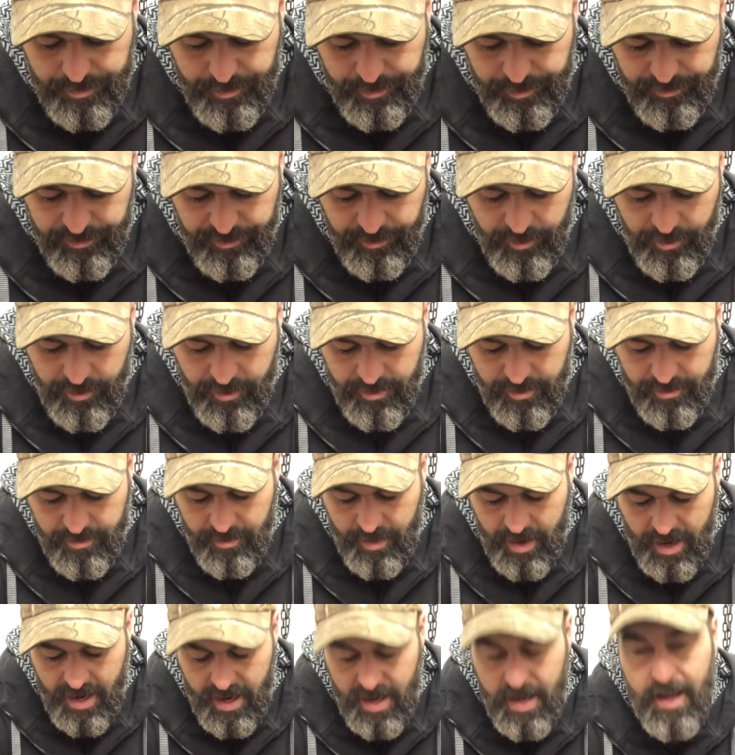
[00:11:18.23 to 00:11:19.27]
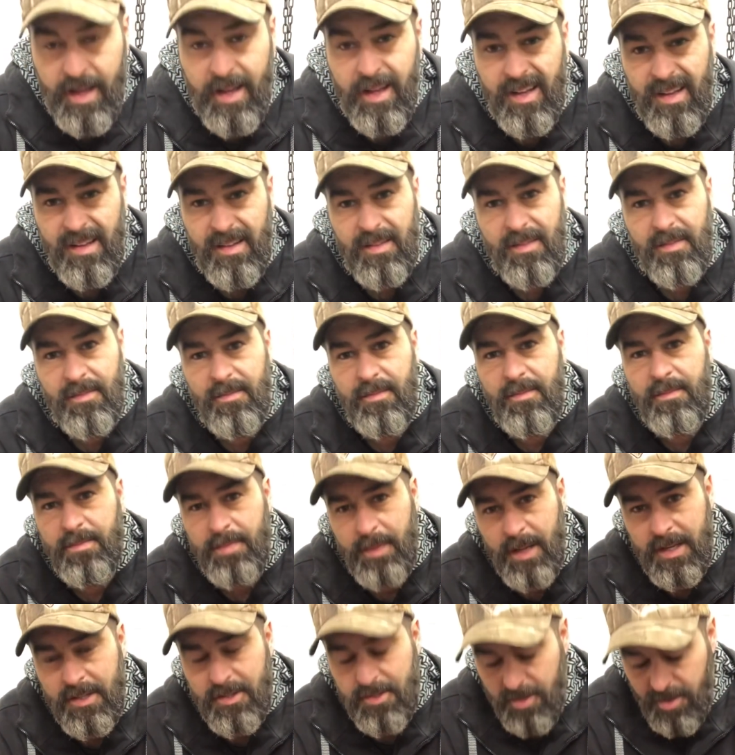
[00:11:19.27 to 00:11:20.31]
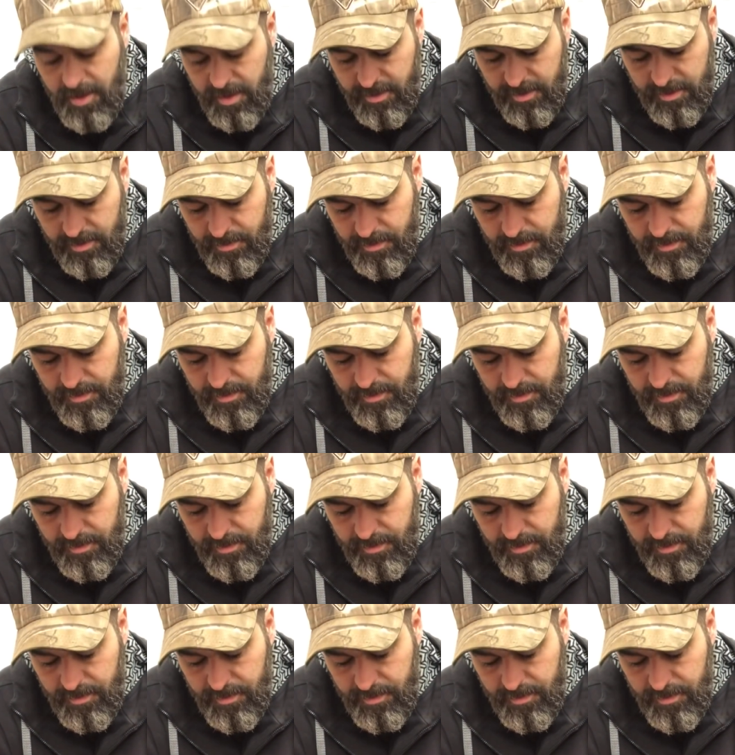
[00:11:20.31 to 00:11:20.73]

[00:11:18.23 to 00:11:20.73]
for my pleasure,